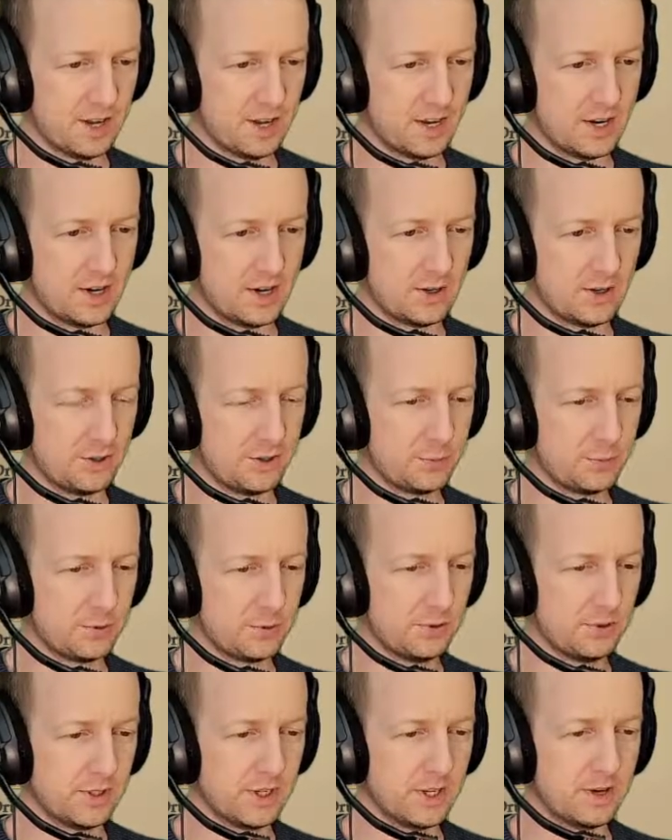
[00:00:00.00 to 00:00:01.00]
and
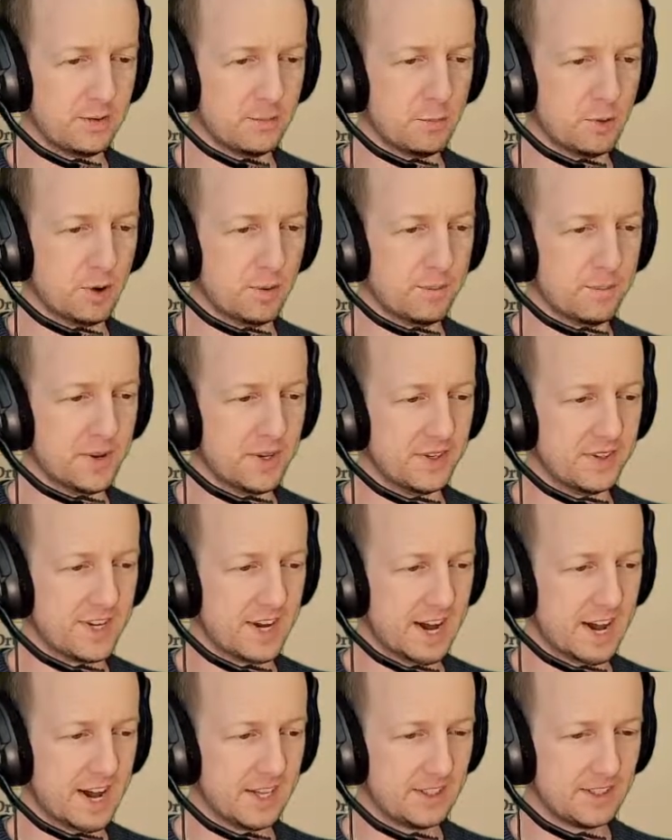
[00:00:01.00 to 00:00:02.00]
knowledgeable in mob
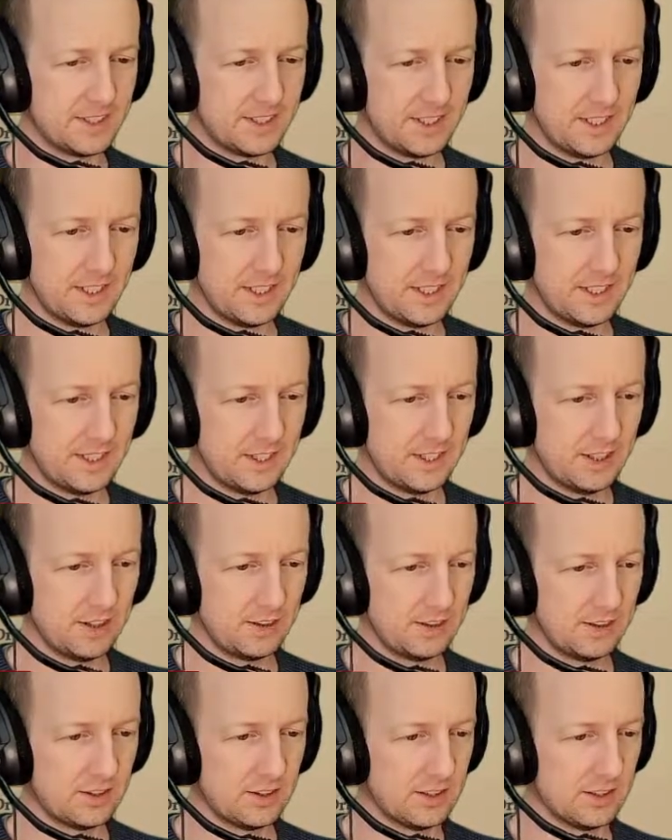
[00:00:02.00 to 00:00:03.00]
mentality.